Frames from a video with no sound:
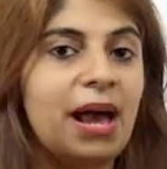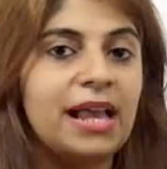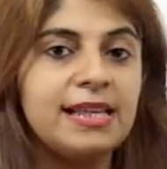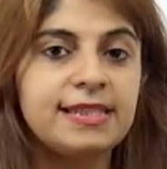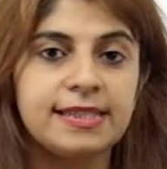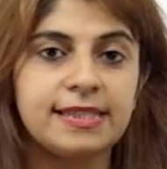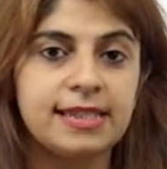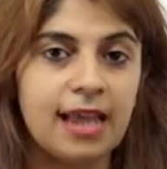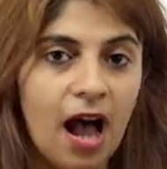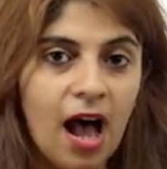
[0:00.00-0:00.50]

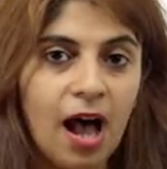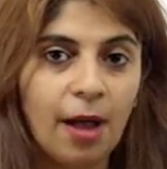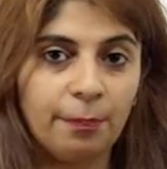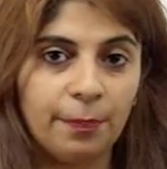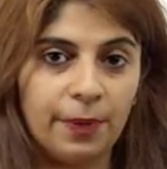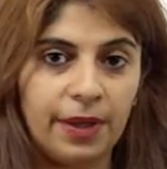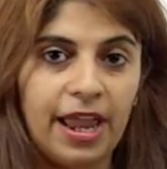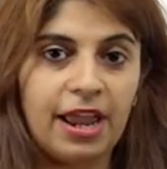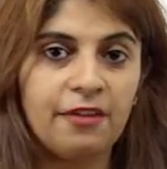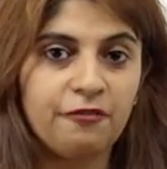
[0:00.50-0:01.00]
messed
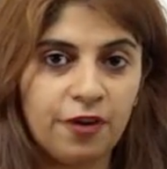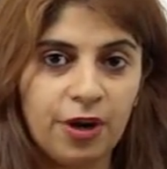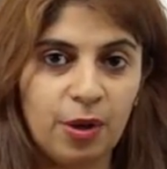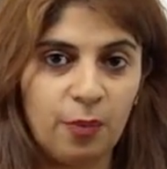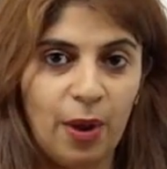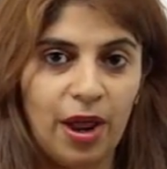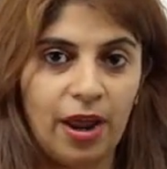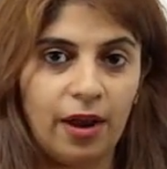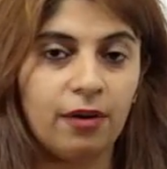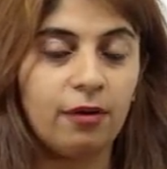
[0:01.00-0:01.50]
up
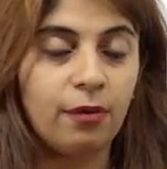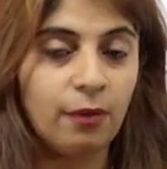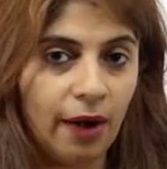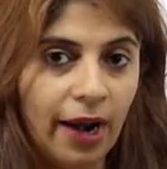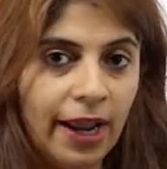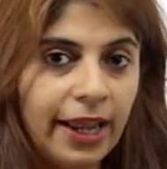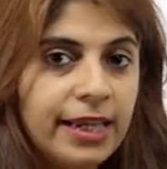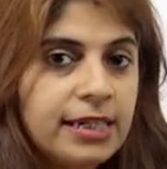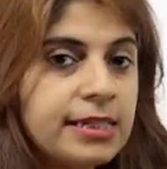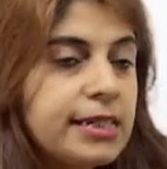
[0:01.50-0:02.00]
everywhere,
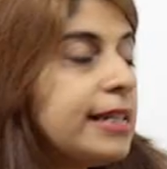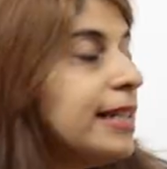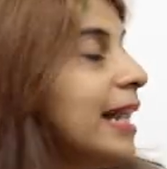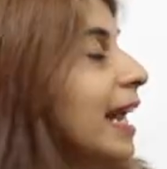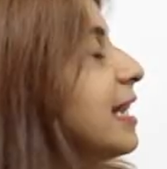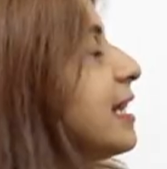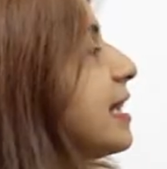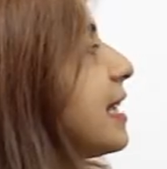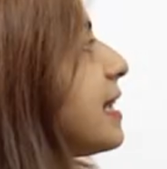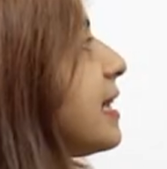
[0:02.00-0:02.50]
right?
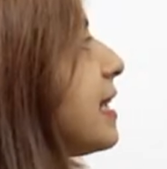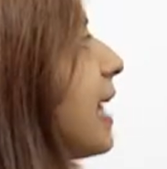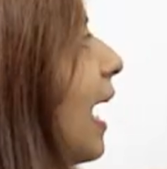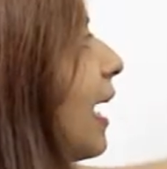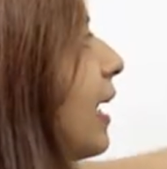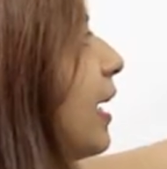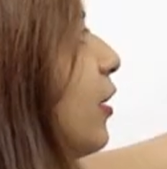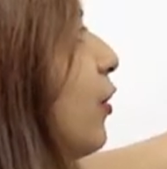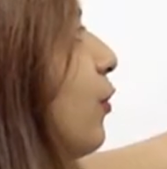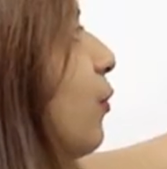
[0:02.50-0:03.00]
That's exactly